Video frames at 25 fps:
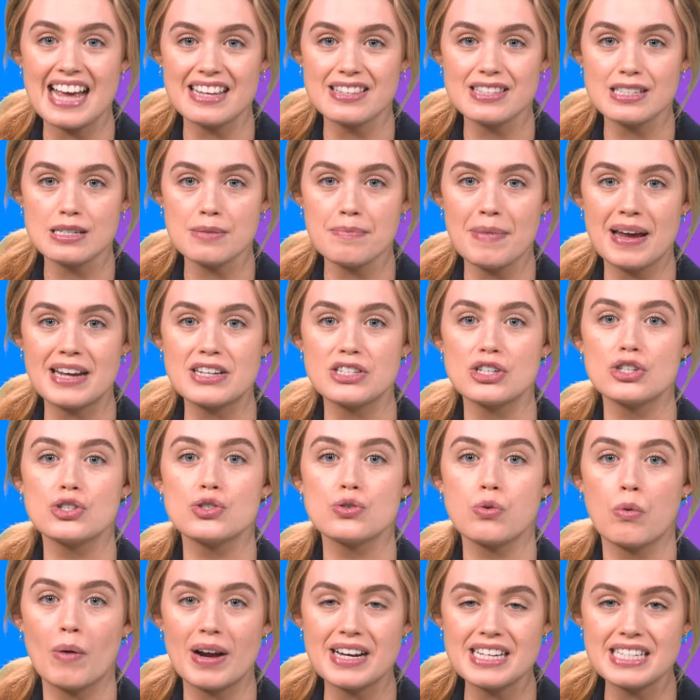estimated
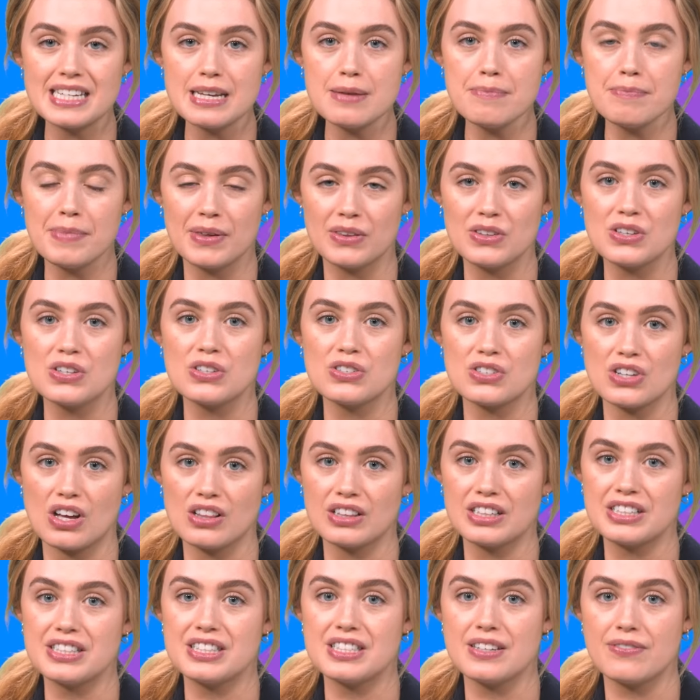$20 million
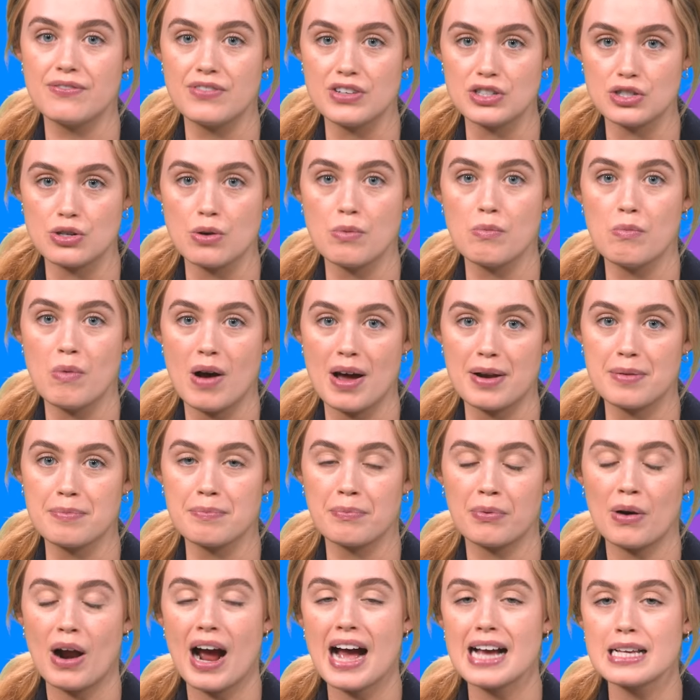Division 1
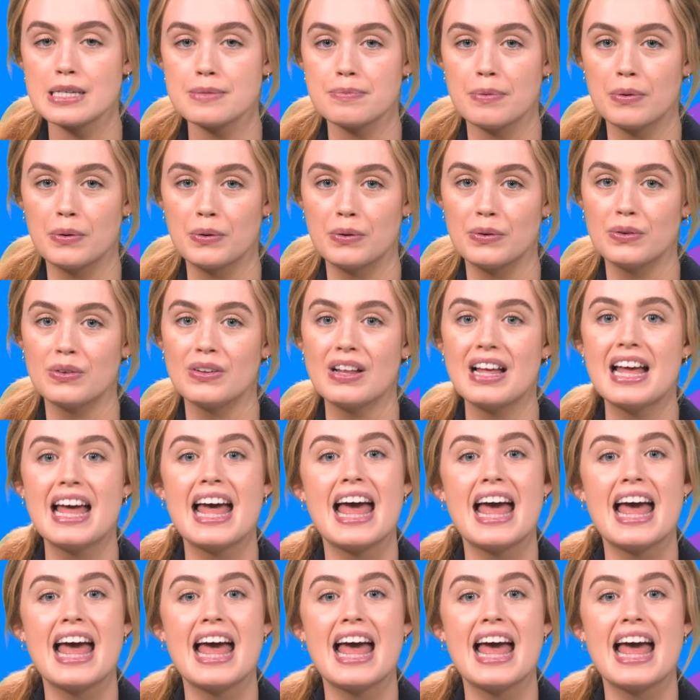prize pool.